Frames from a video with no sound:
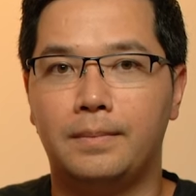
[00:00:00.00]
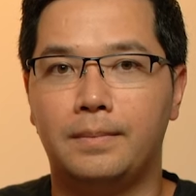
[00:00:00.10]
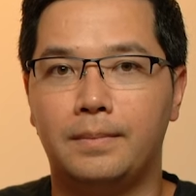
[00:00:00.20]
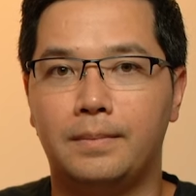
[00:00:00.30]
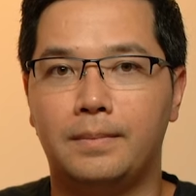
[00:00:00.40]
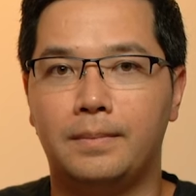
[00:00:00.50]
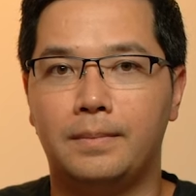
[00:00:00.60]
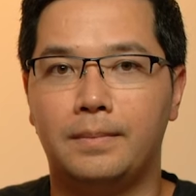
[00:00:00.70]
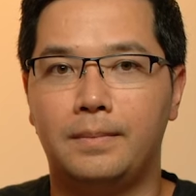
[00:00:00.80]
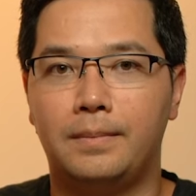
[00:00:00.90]

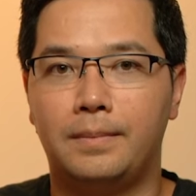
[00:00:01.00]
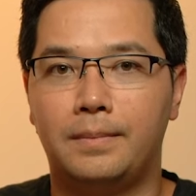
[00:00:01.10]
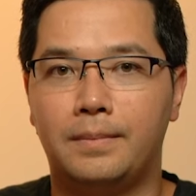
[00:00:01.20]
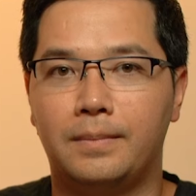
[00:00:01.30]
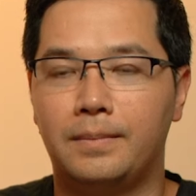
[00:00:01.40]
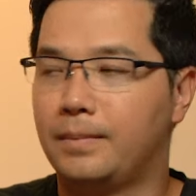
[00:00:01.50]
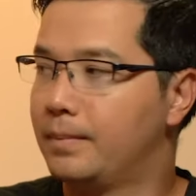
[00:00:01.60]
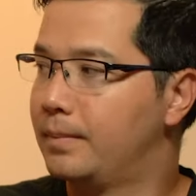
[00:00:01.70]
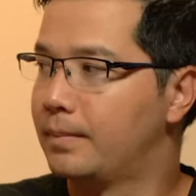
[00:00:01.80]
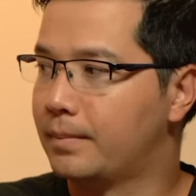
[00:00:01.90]

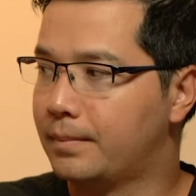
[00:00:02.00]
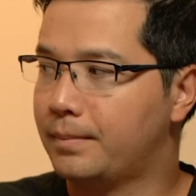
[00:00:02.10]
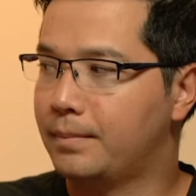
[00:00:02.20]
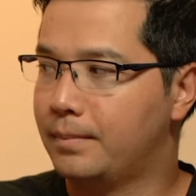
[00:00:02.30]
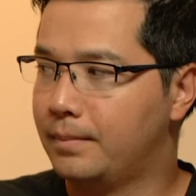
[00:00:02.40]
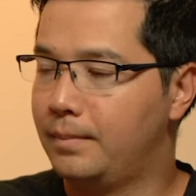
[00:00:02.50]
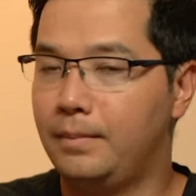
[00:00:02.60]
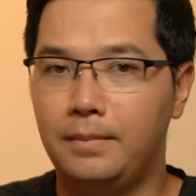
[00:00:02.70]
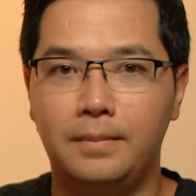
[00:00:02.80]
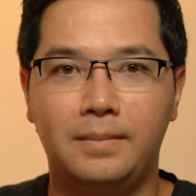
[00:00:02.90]

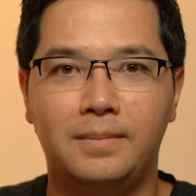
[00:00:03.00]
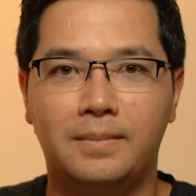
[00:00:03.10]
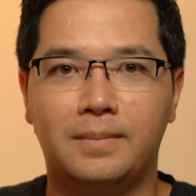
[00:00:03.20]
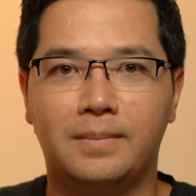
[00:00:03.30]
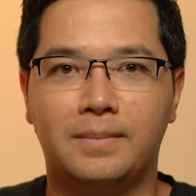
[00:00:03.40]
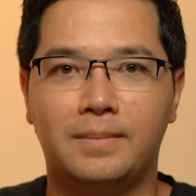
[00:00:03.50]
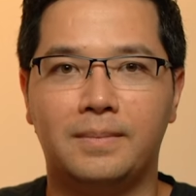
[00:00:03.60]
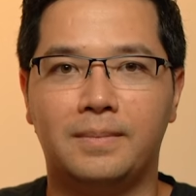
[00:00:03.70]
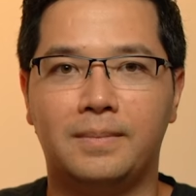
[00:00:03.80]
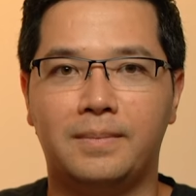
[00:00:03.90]

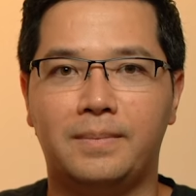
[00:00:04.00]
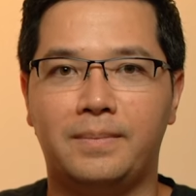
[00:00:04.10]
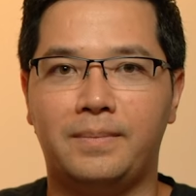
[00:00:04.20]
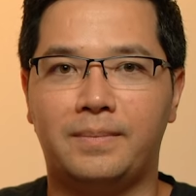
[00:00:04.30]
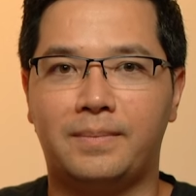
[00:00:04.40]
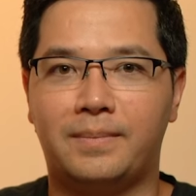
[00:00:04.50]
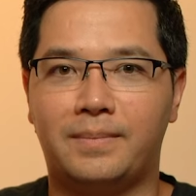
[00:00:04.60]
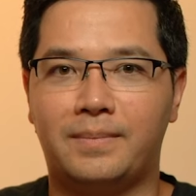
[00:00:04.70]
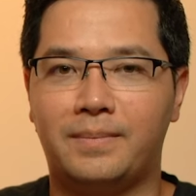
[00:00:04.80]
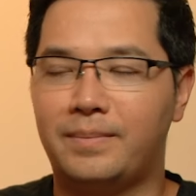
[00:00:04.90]

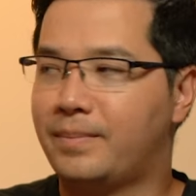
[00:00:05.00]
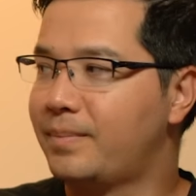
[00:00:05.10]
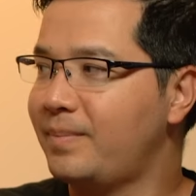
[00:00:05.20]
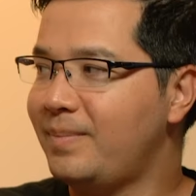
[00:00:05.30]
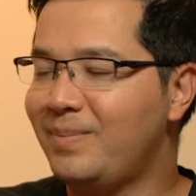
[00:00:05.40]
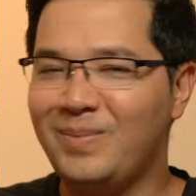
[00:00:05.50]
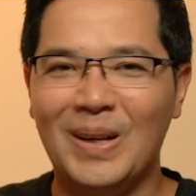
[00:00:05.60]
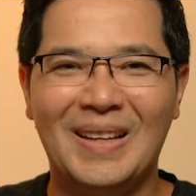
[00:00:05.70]
(not speaking)